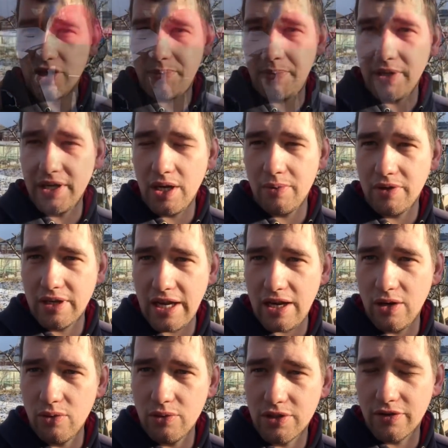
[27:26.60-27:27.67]
I've just been down and
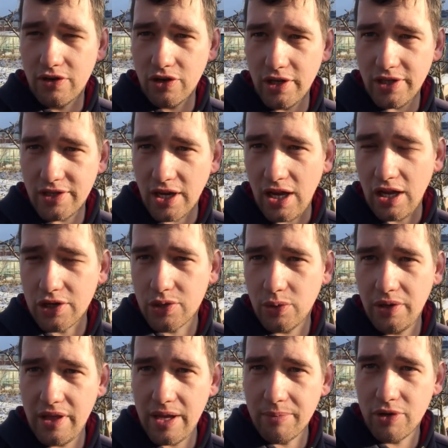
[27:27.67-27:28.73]
getting loads of goodies. I'll
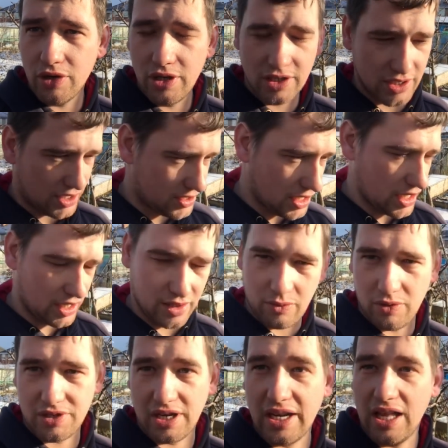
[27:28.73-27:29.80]
show you them goodies in a second
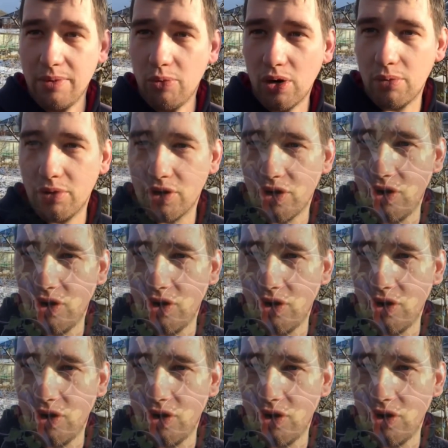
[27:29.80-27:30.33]
once I get them all out of the